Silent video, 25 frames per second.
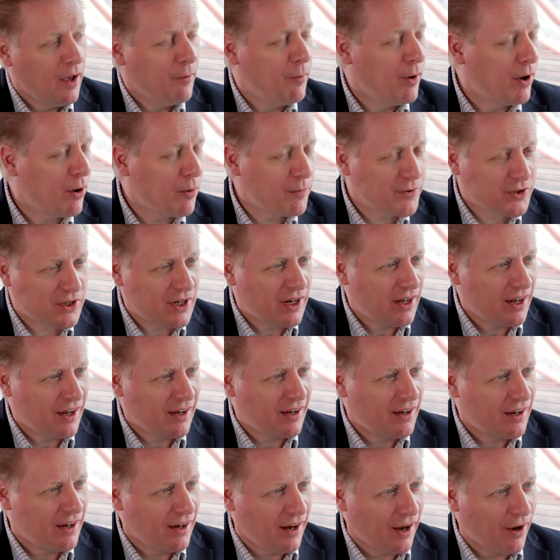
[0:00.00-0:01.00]
Well,
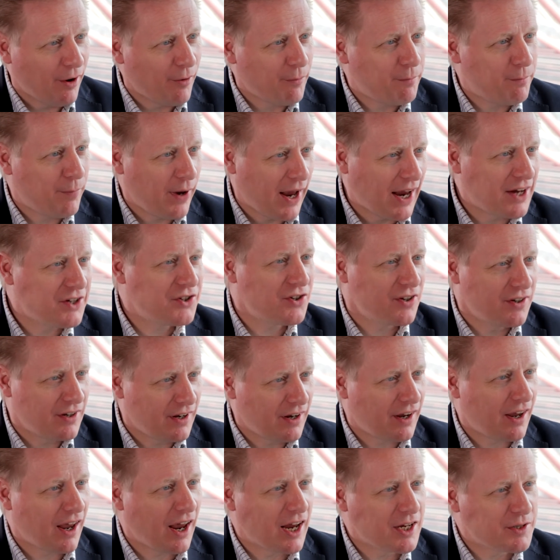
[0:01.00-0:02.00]
obviously, patient
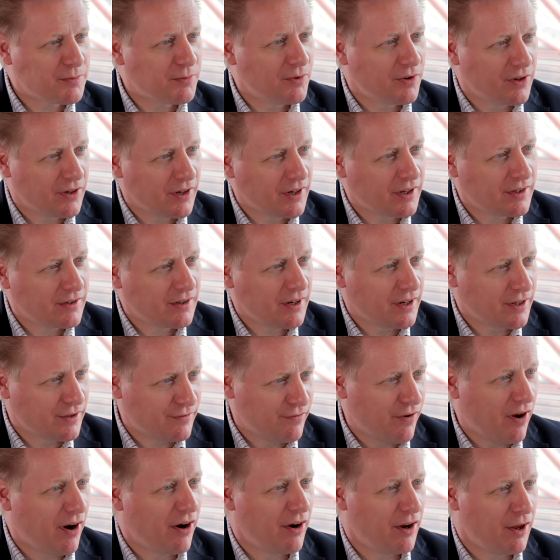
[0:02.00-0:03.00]
engagement is
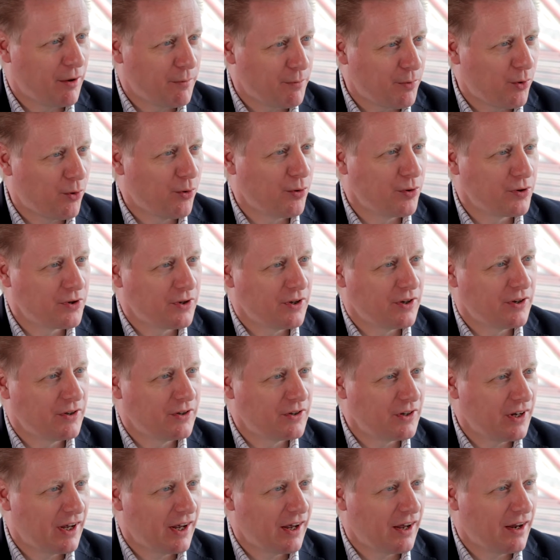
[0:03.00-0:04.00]
very
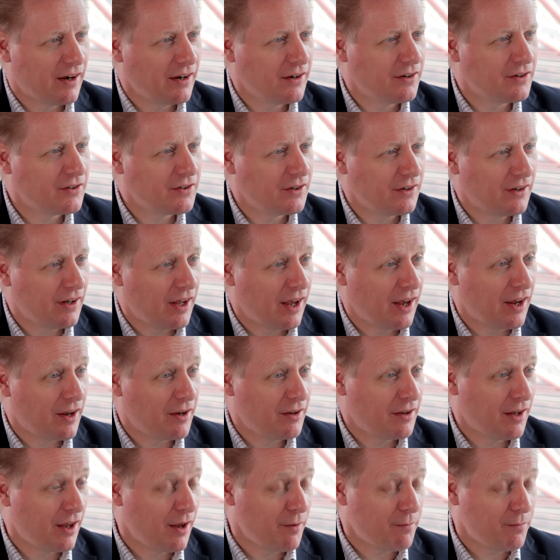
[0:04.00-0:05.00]
important, and
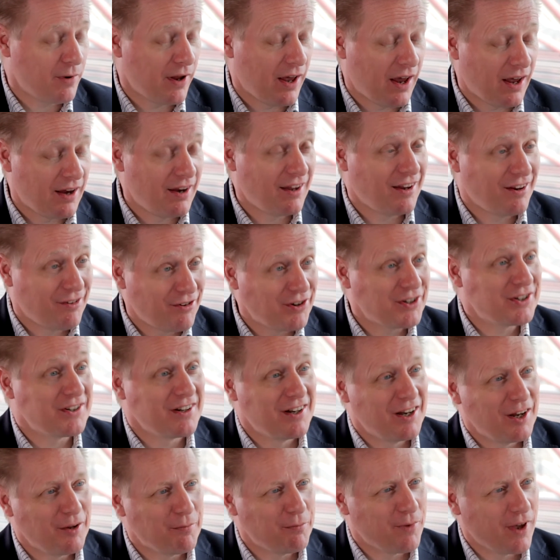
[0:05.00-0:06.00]
they play an
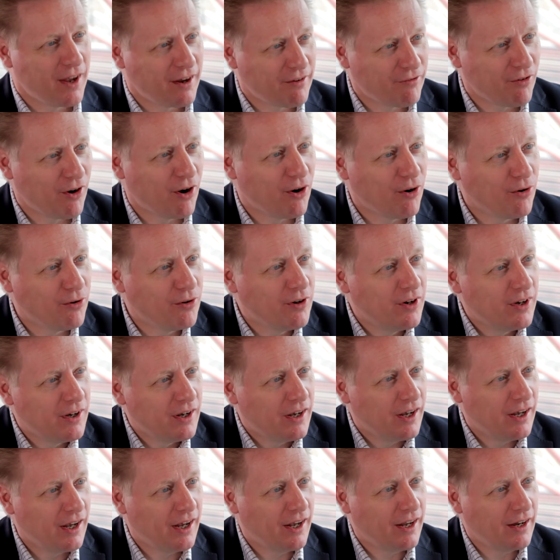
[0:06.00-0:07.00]
increasingly big role
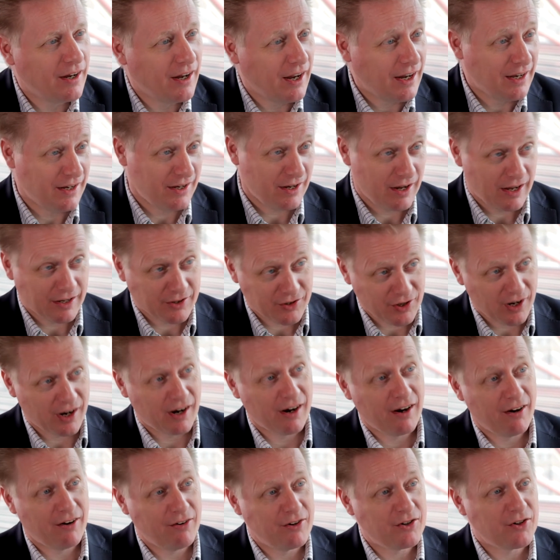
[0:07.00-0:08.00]
in the
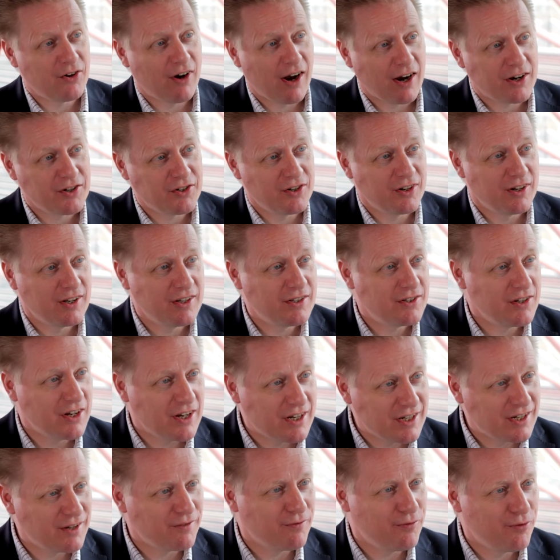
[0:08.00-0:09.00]
entire interaction. It's
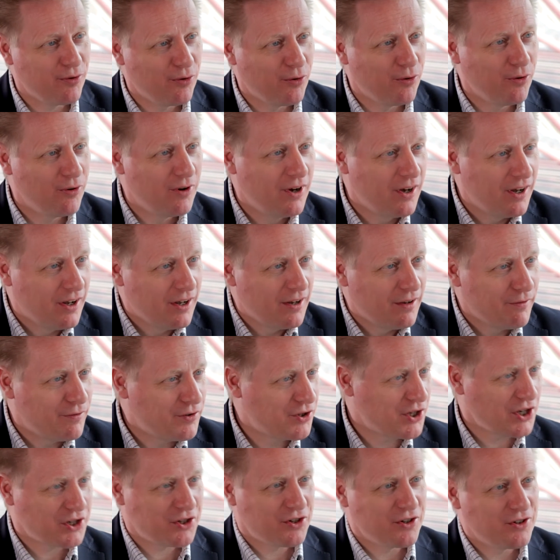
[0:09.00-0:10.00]
easy for
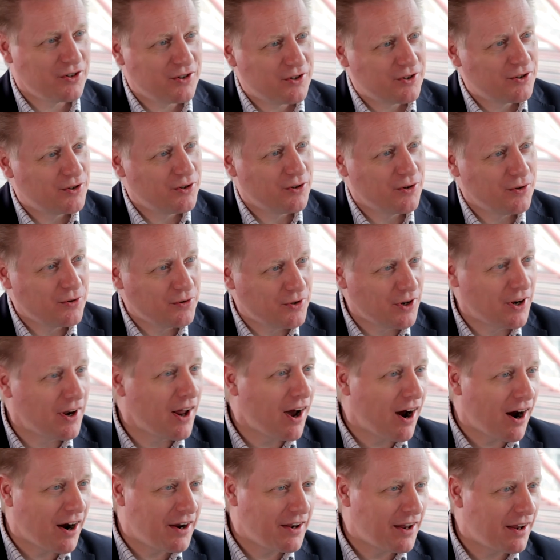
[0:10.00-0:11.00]
physicians to
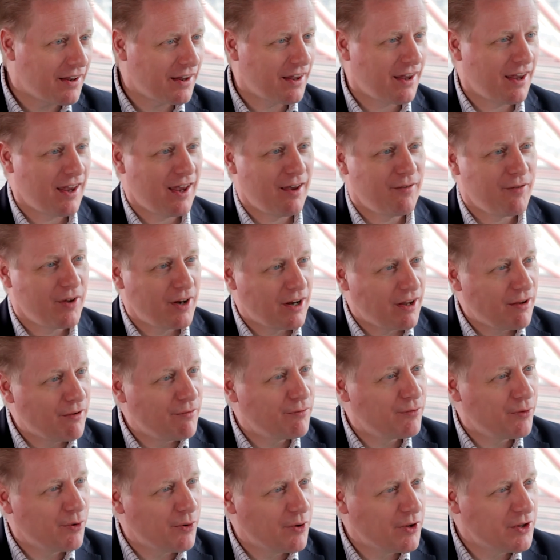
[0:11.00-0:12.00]
deny that they have any
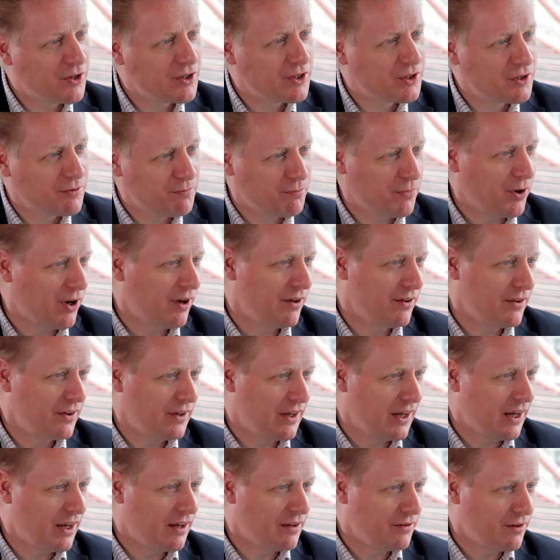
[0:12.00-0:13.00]
influence, but
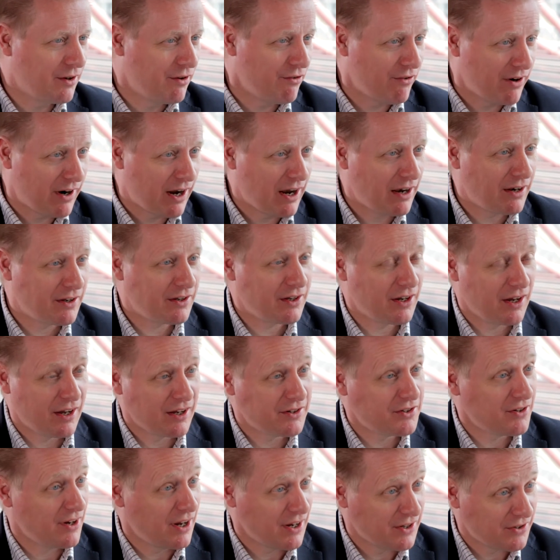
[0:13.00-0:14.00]
the reality
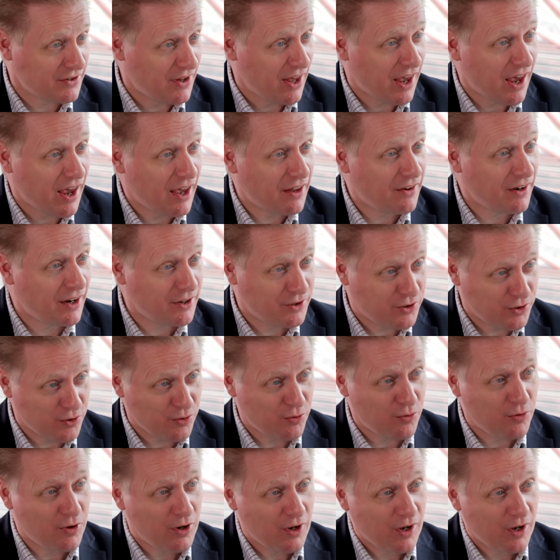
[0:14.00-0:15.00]
is there. They
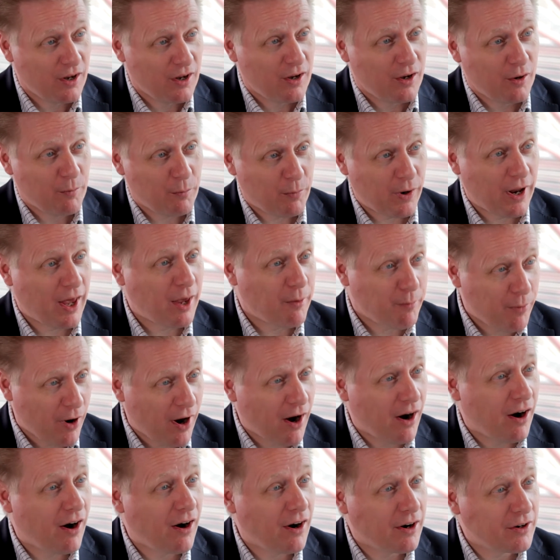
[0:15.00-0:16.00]
do play
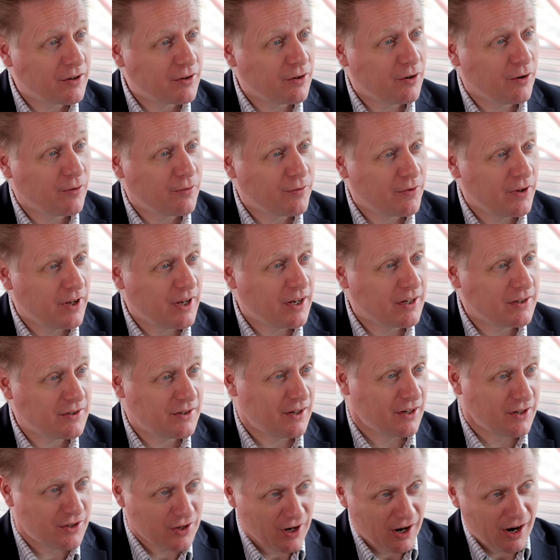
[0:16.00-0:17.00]
part of this
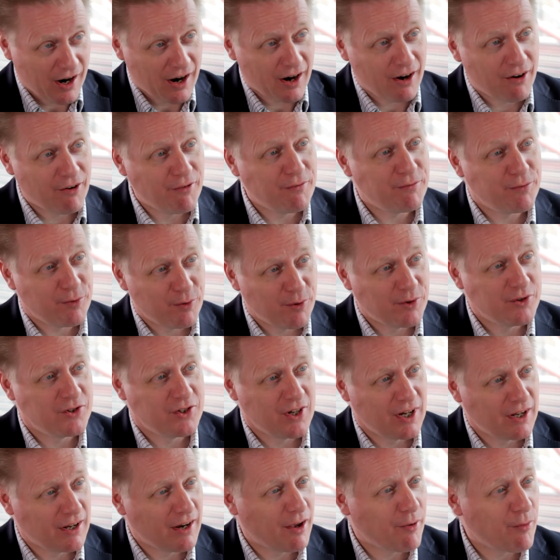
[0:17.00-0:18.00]
entire
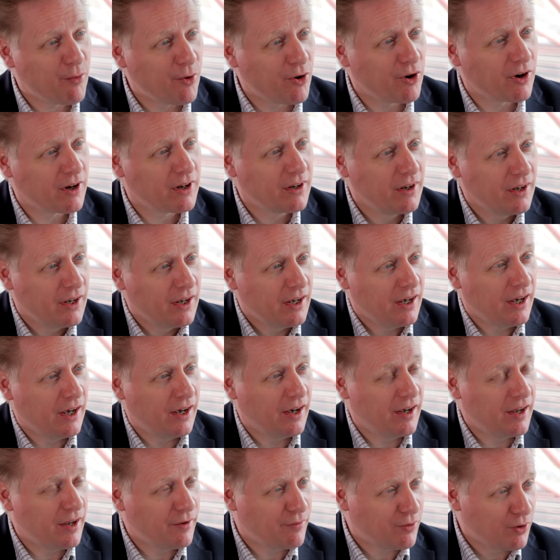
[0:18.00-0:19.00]
influencing network,
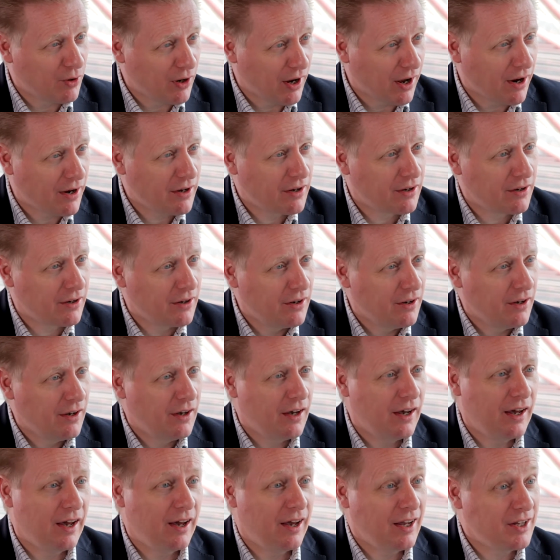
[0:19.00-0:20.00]
if you like.
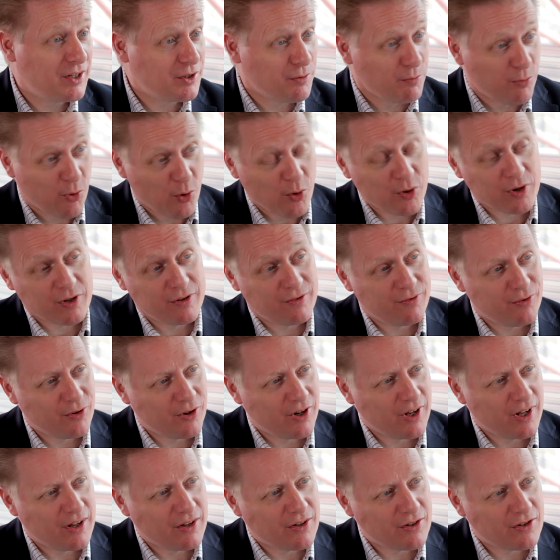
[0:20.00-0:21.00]
It's important for
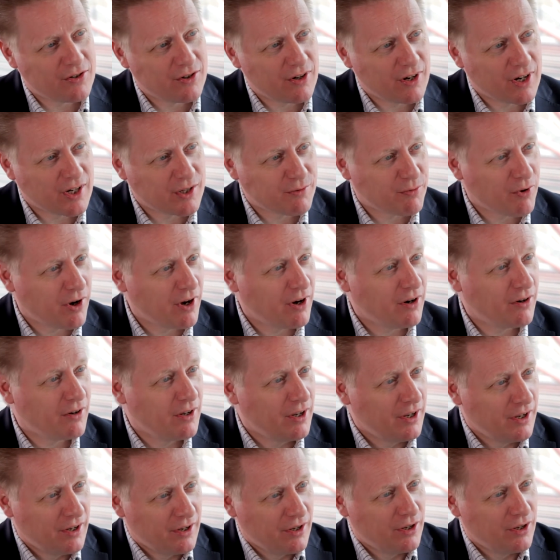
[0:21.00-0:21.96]
the industry as well.